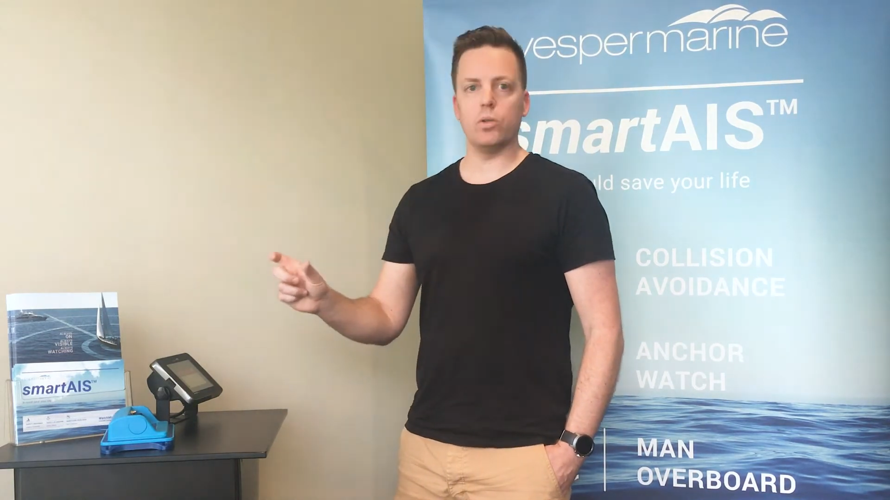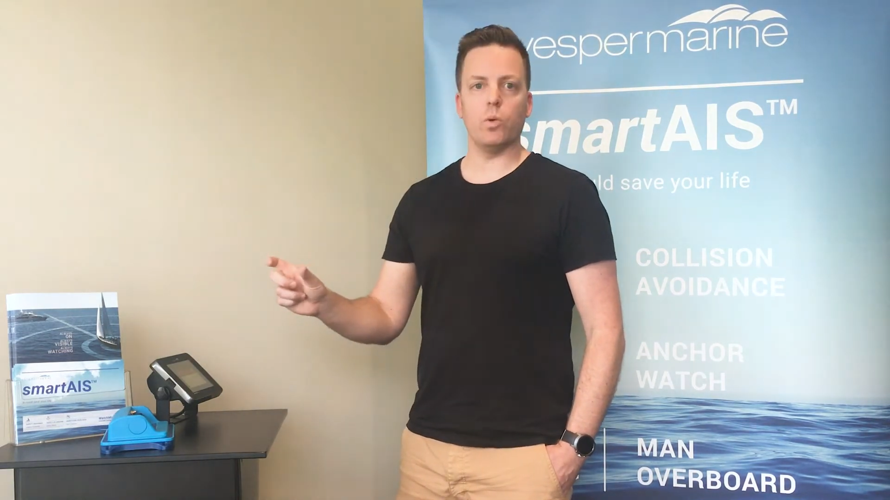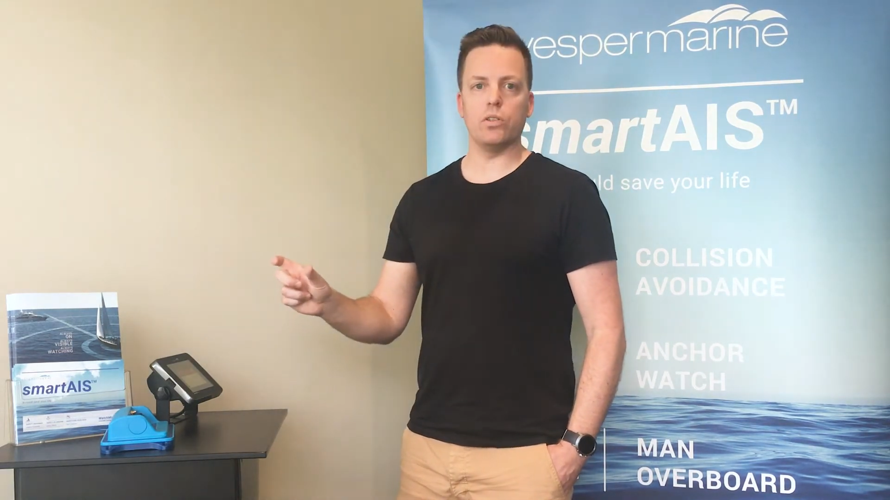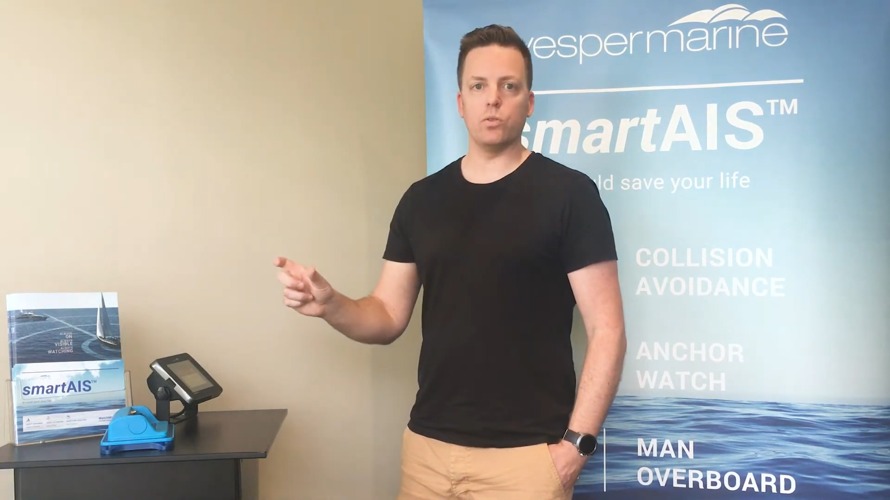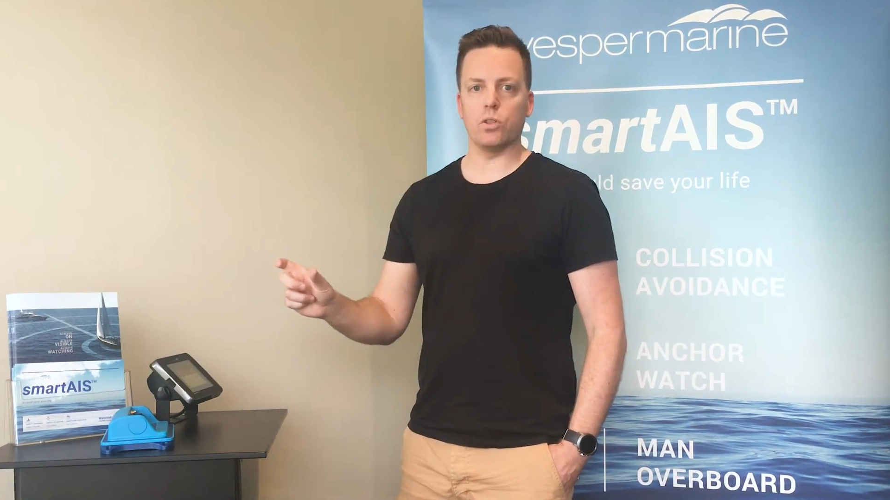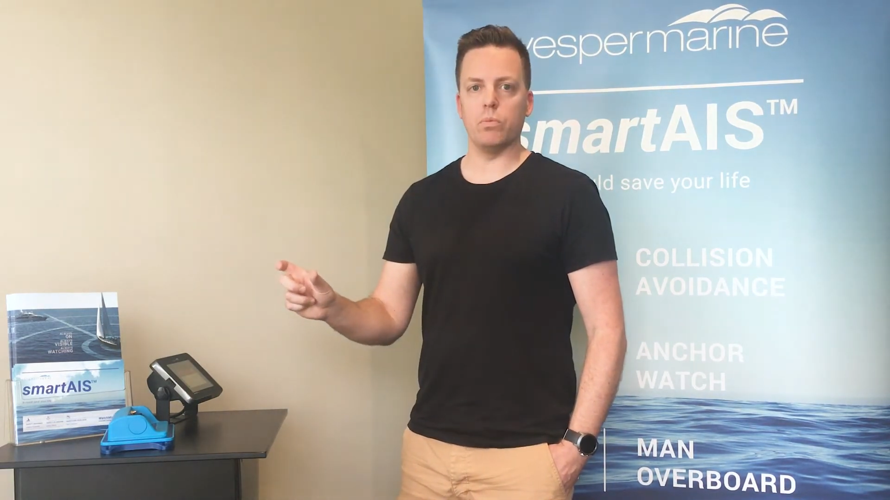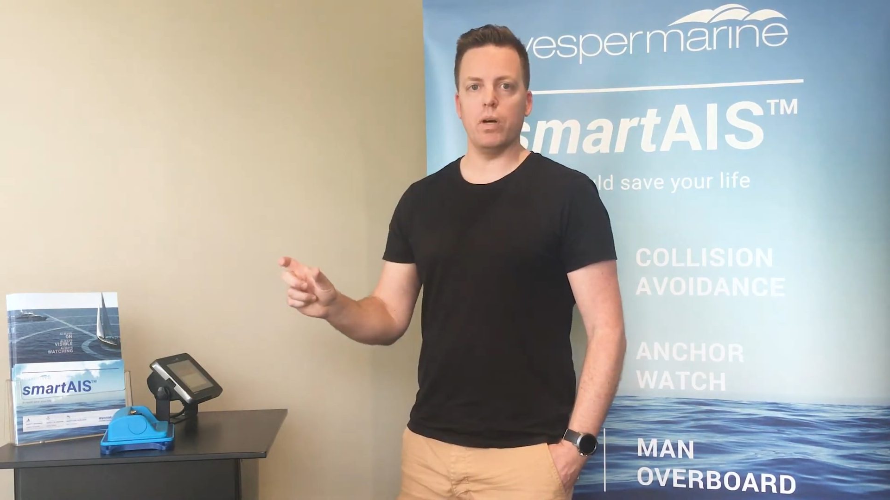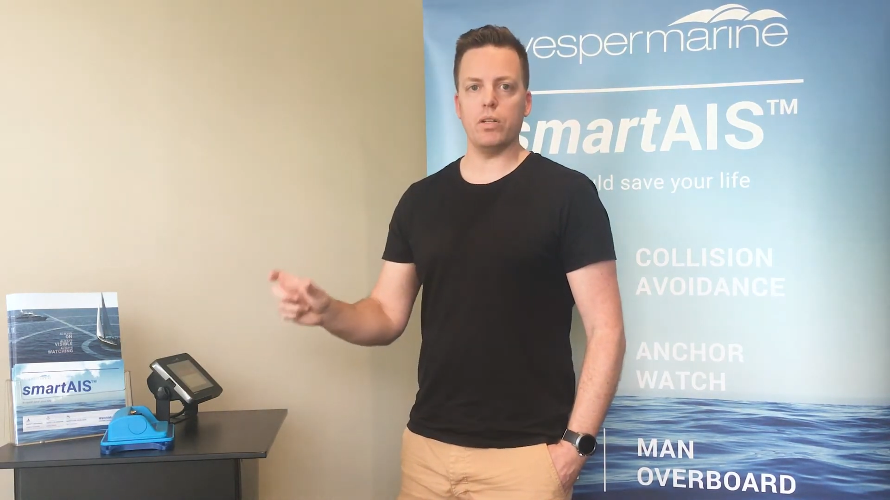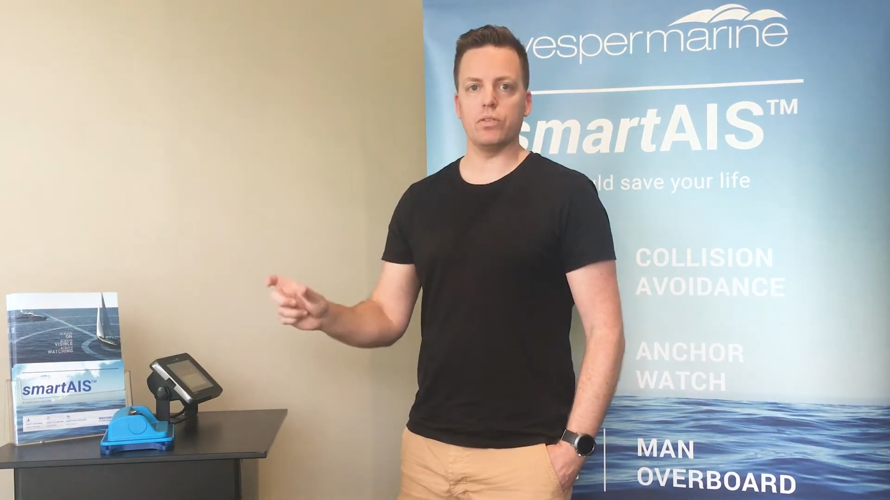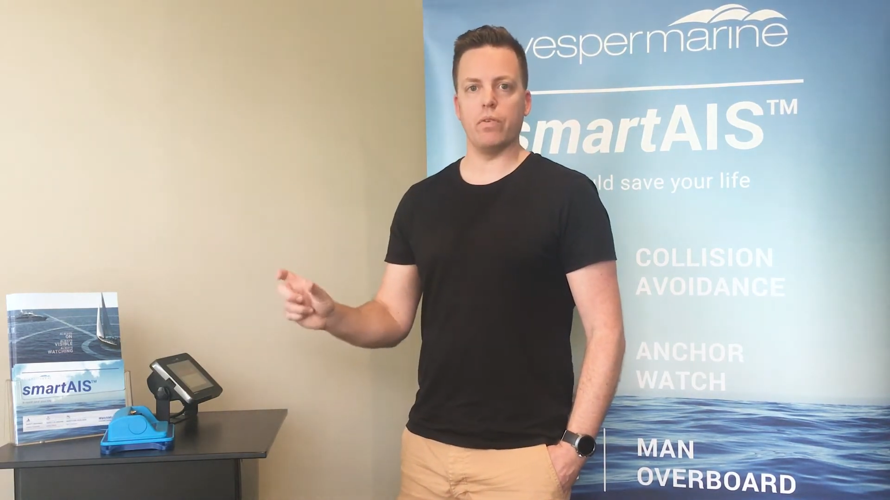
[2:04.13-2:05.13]
0.1 nautical
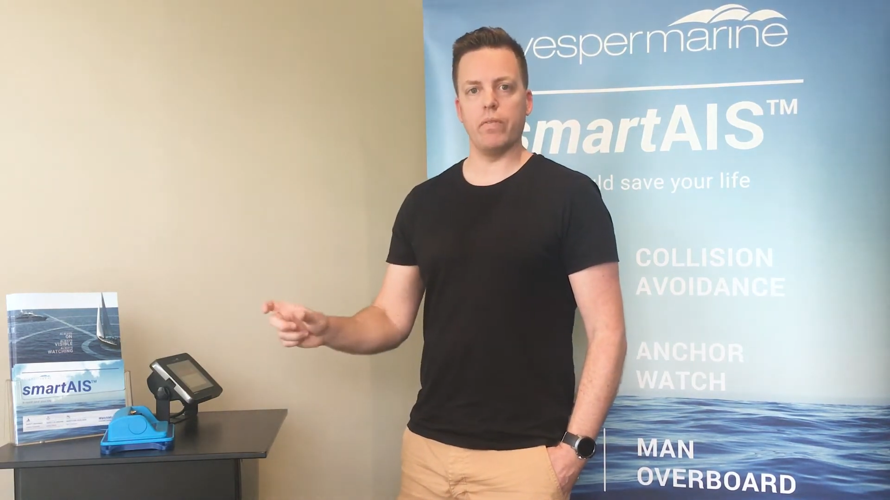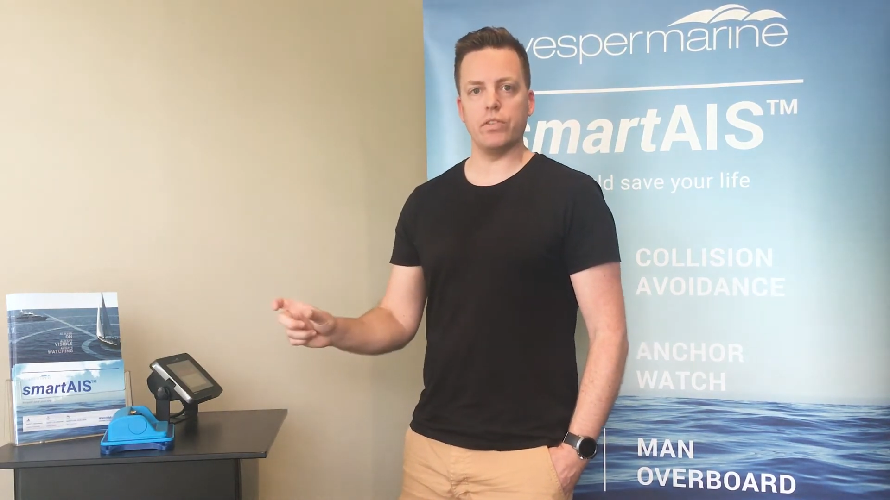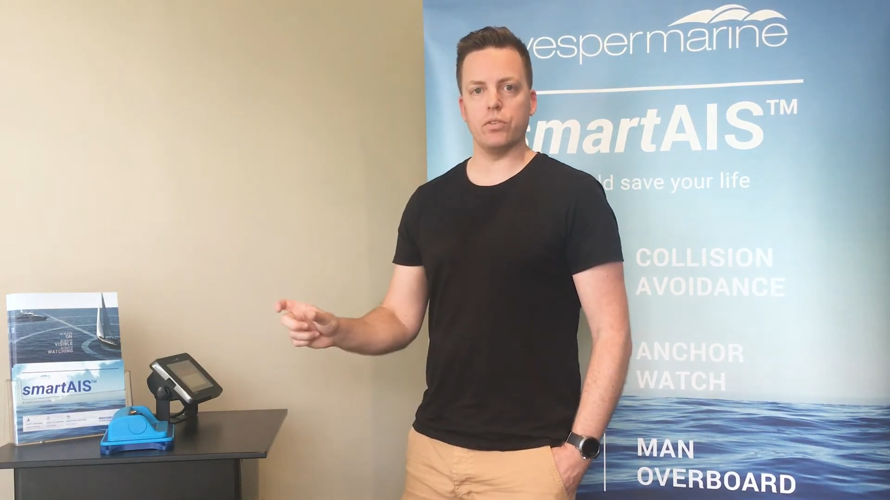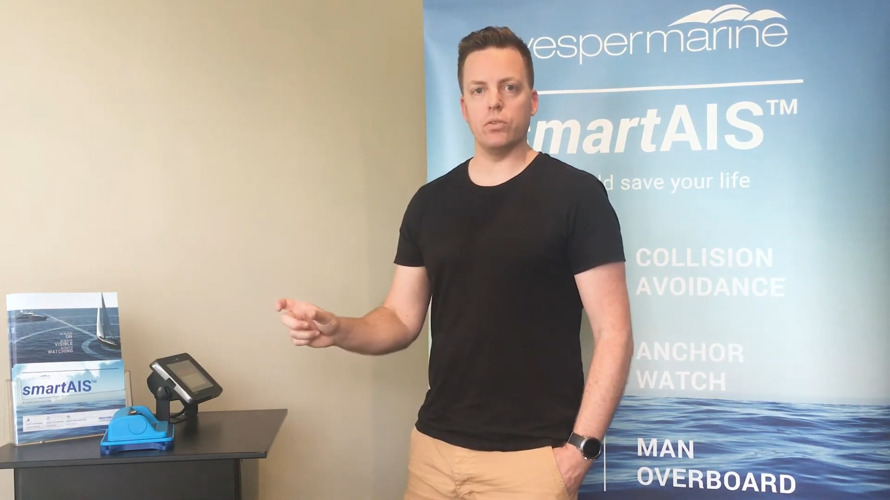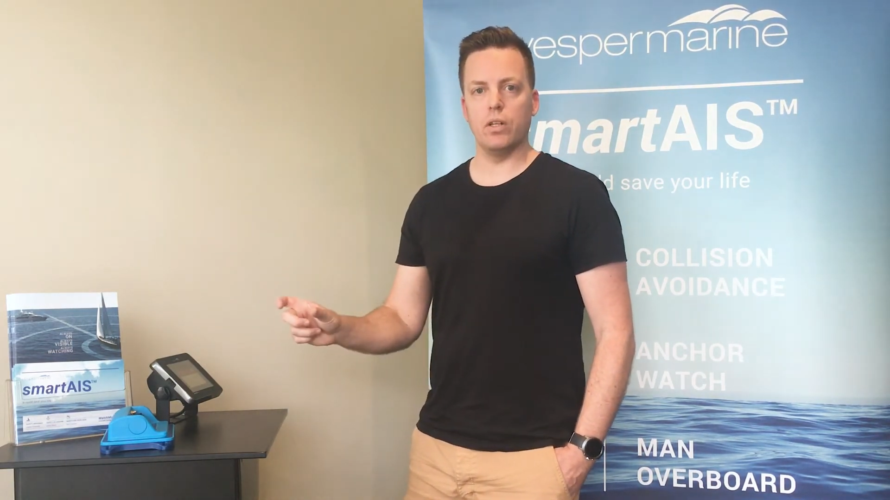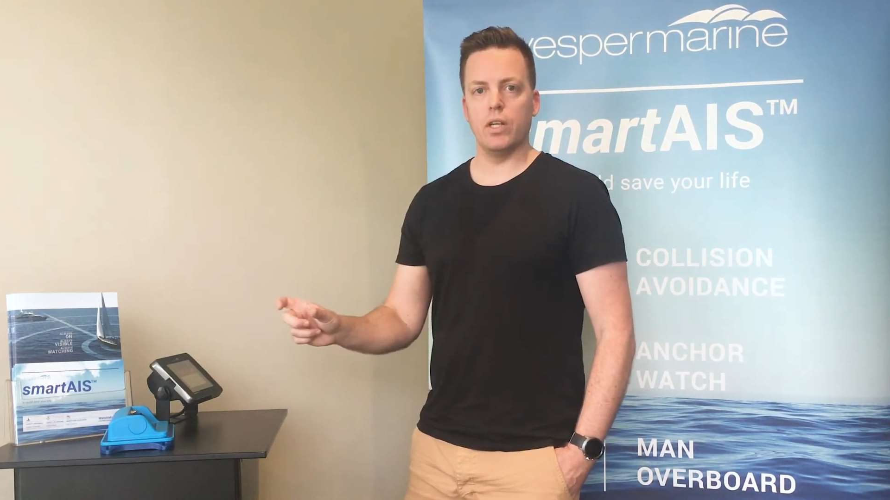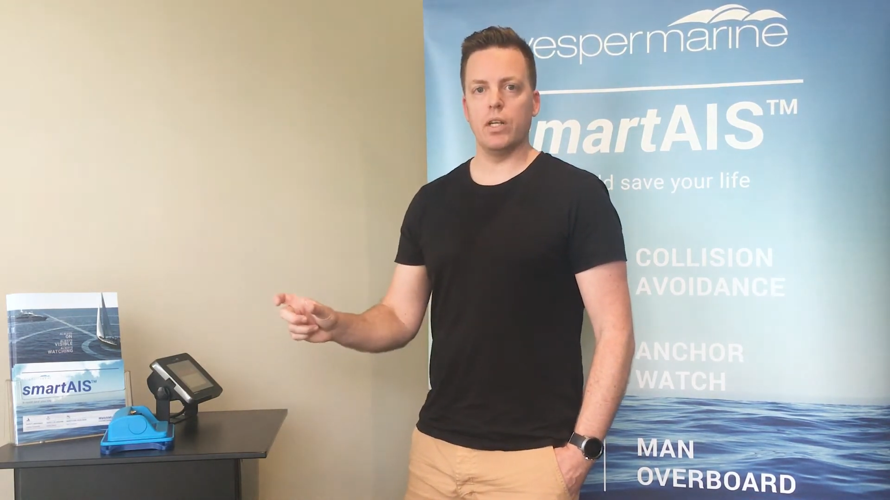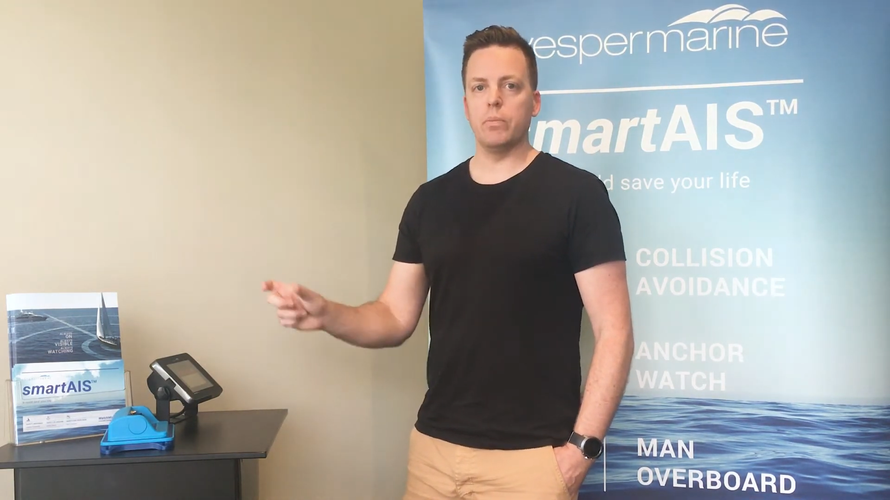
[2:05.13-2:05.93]
miles of a vessel,